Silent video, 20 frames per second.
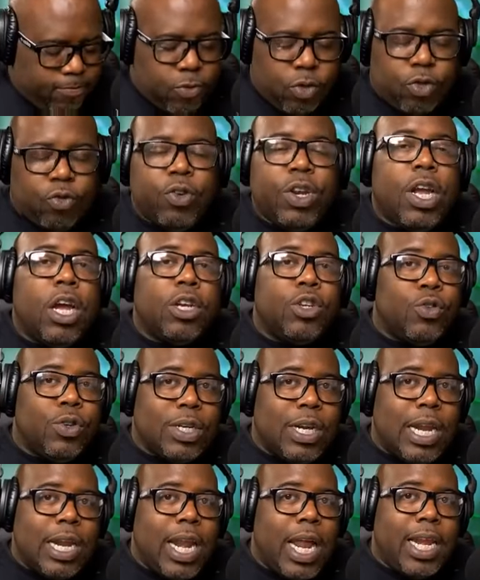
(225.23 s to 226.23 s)
three hundred
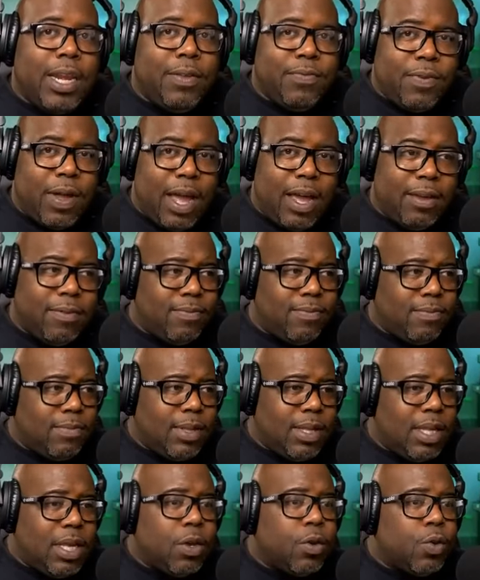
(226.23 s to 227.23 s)
ninety-five
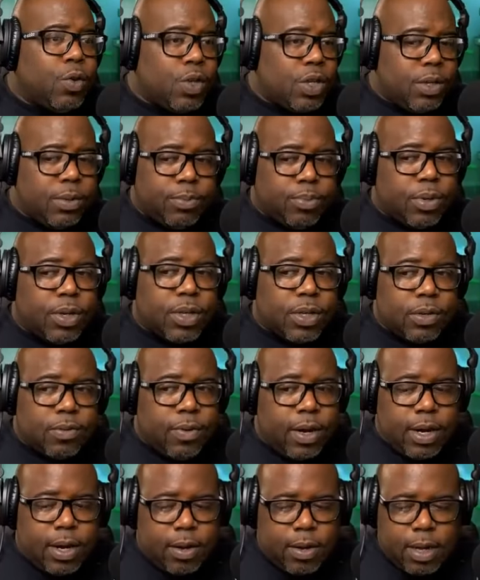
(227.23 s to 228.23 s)
years in prison
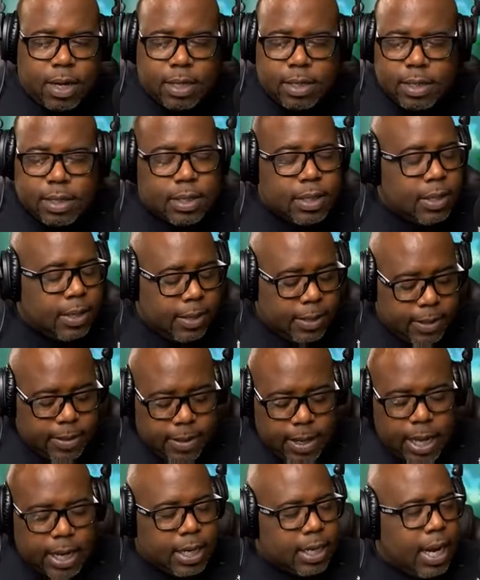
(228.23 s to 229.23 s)
right now, guys.
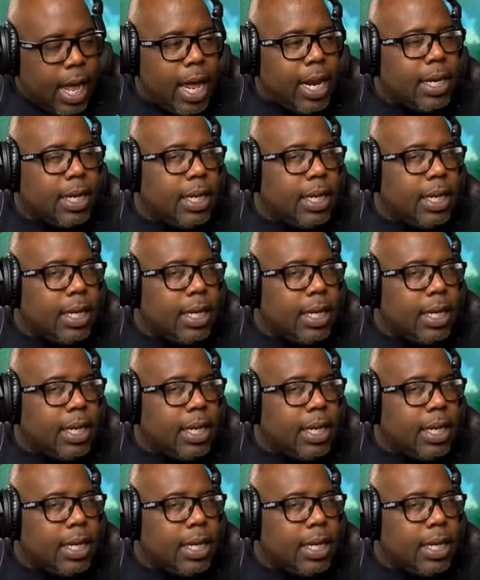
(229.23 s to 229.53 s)
At, at